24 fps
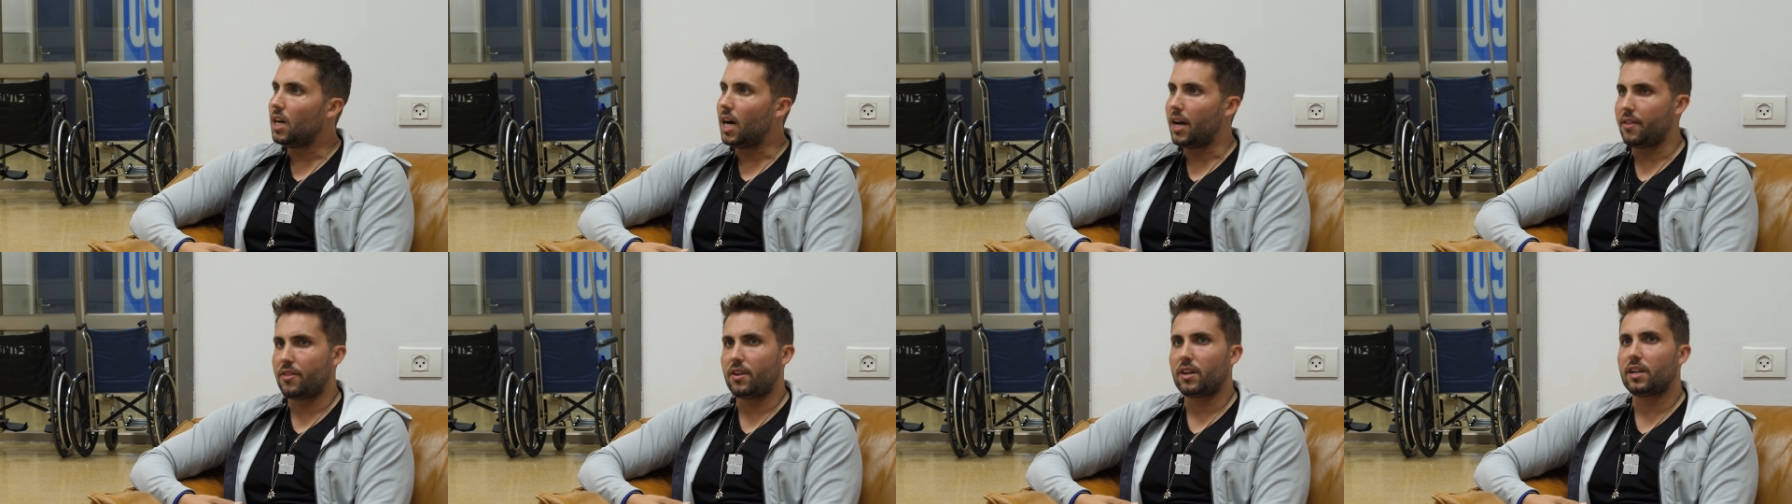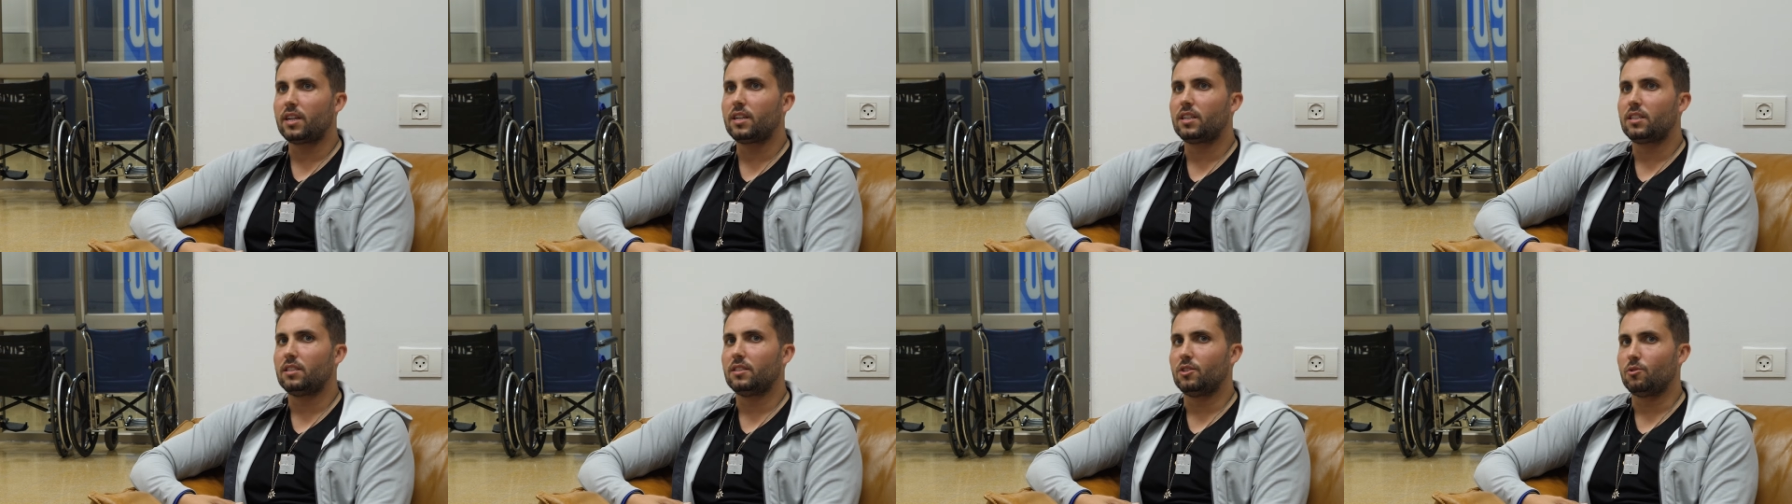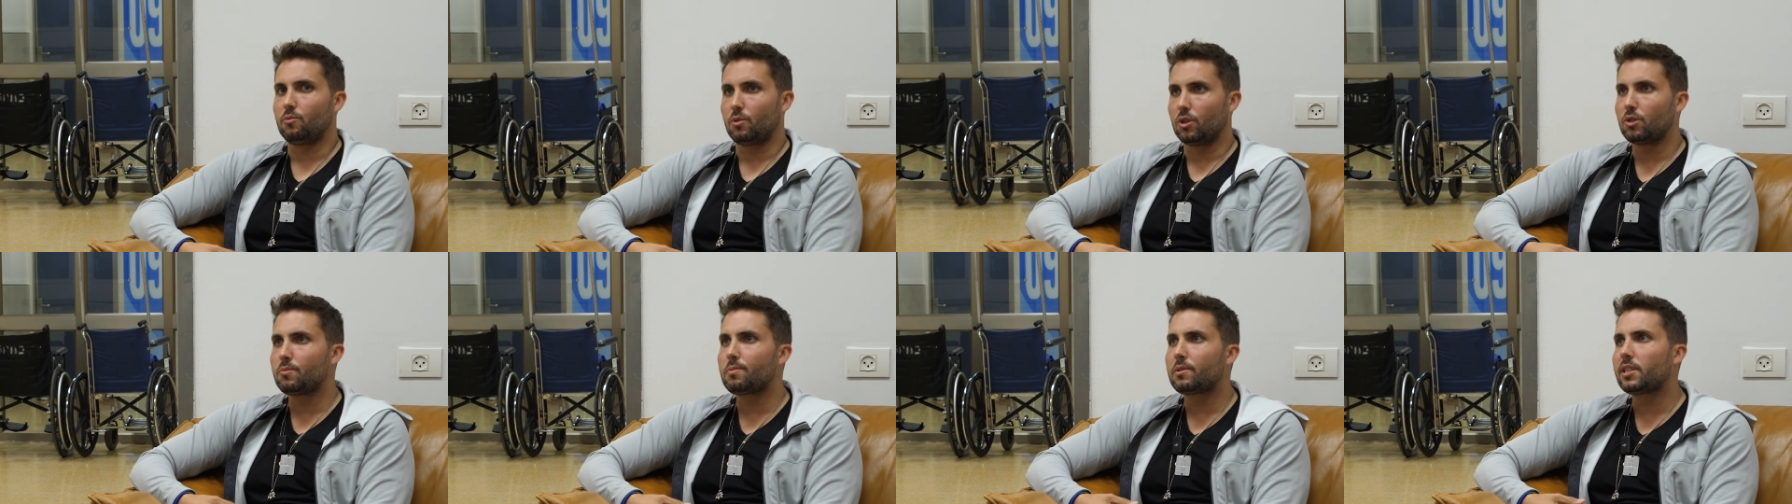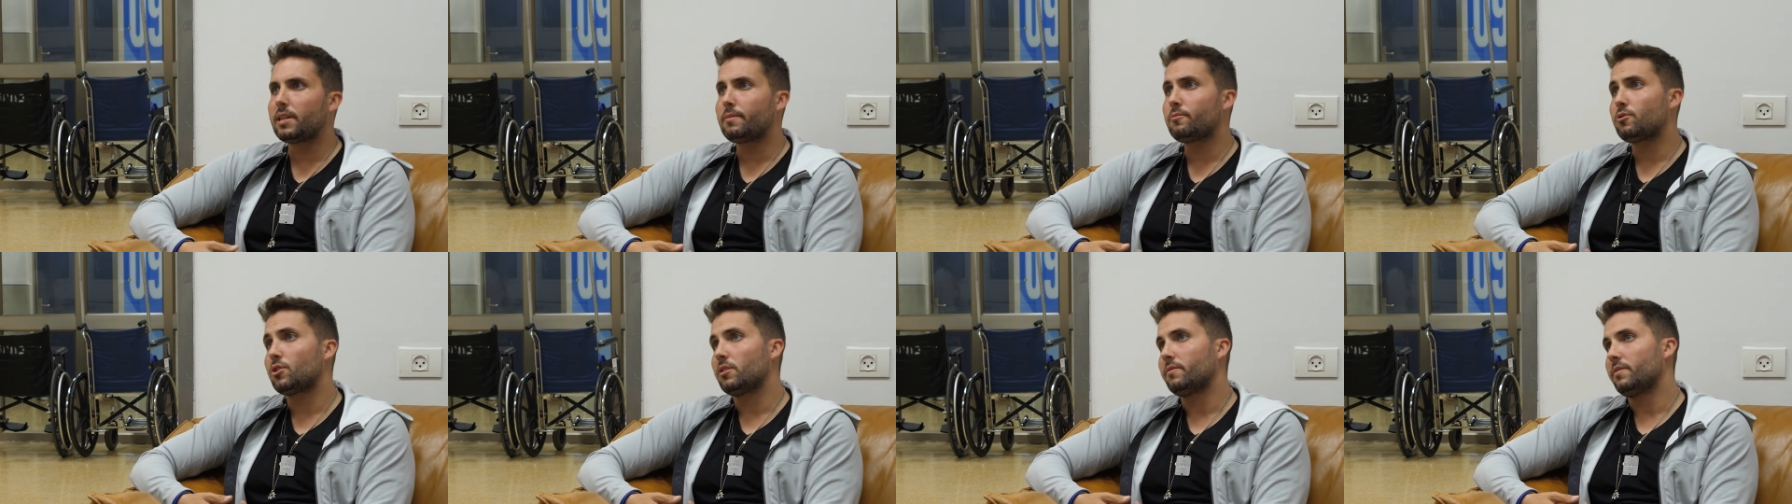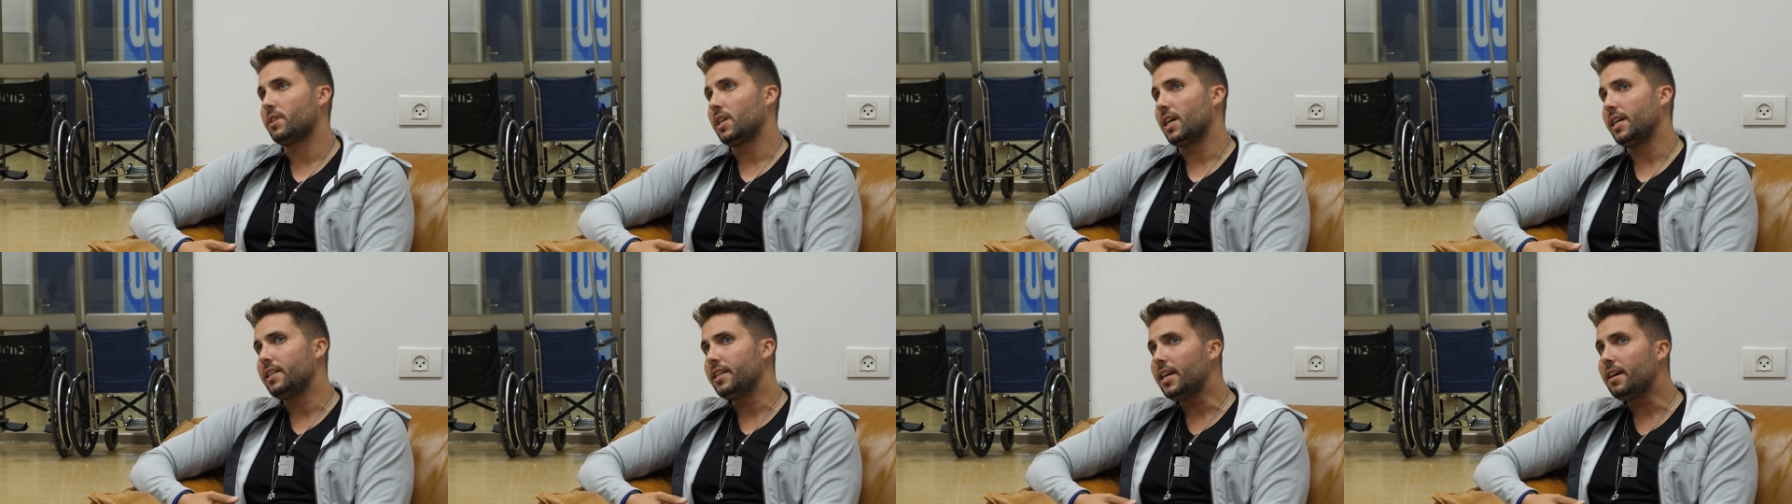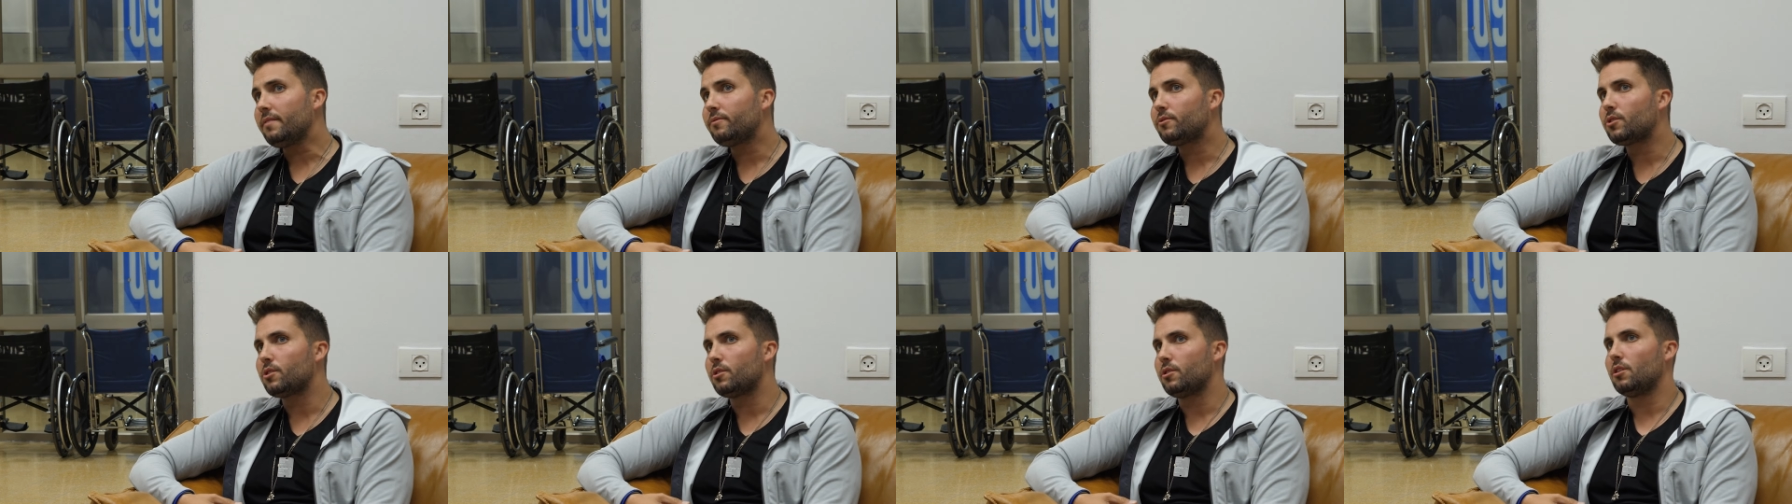I think the world's perception of the
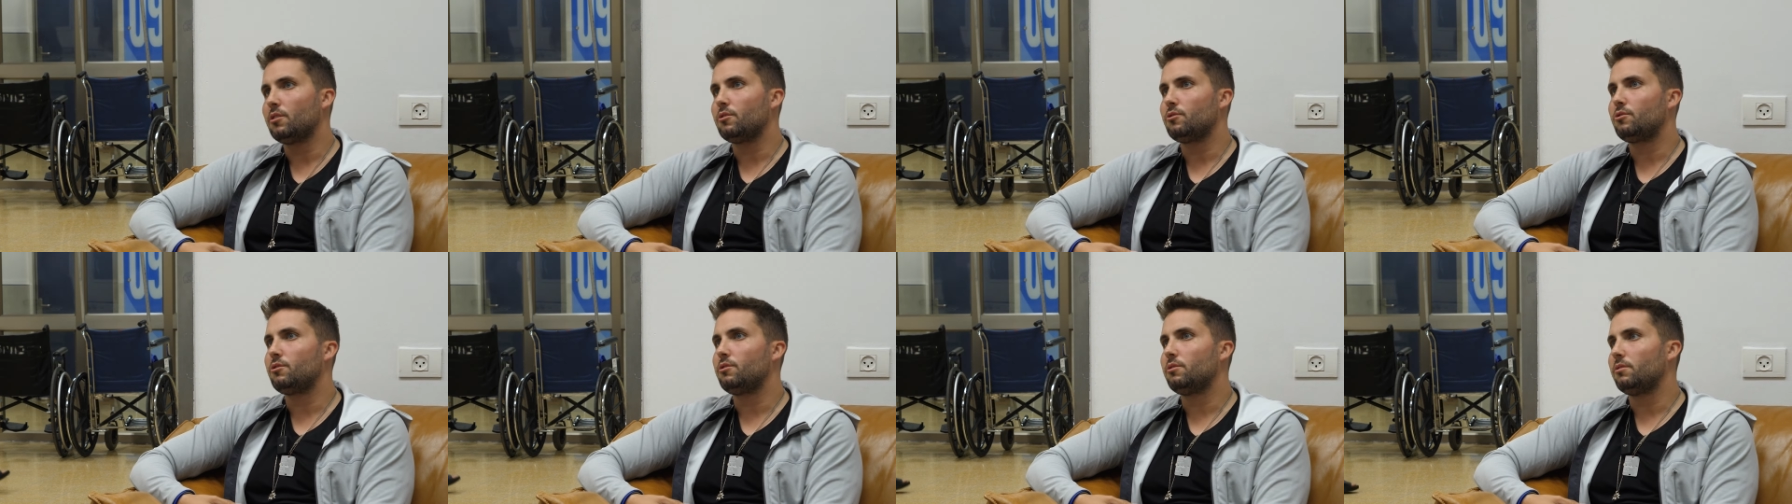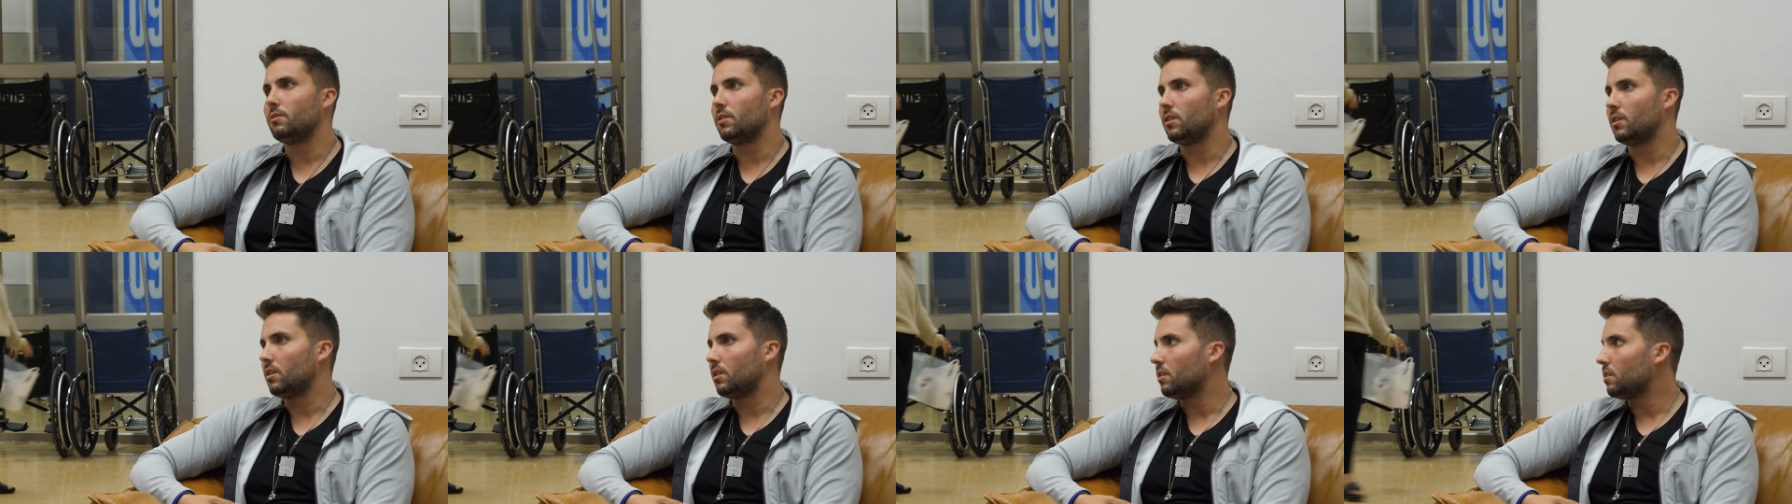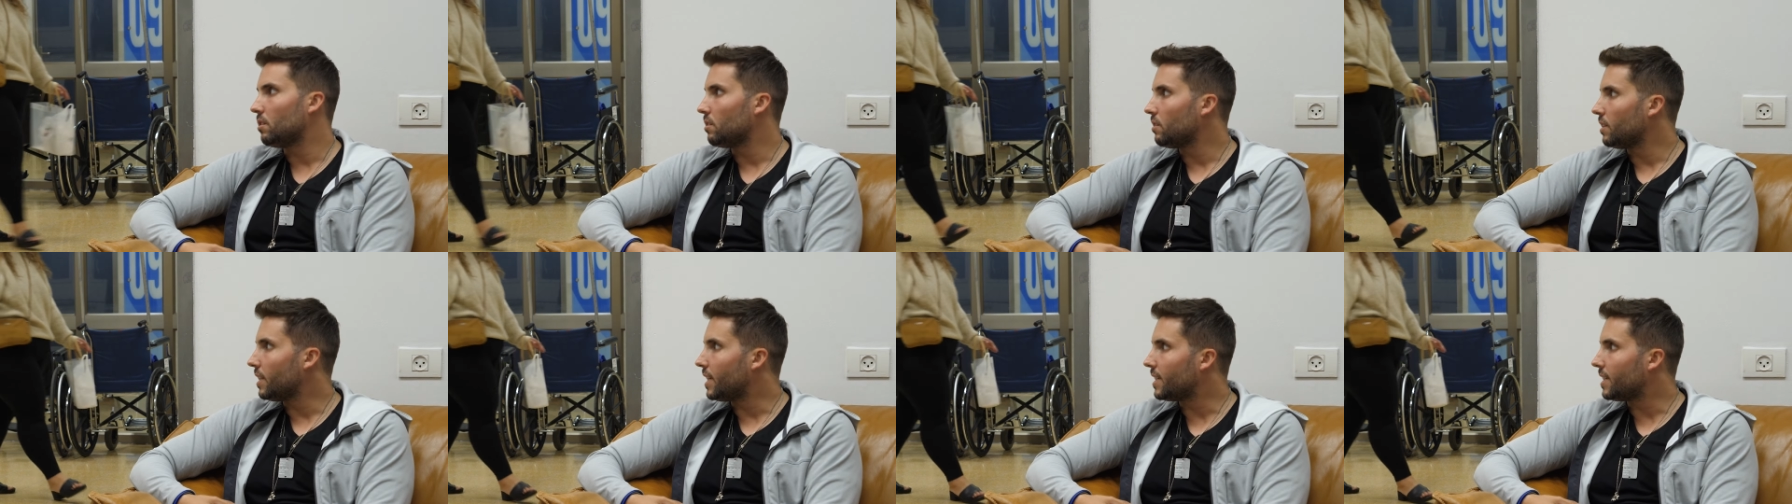IDF to those who are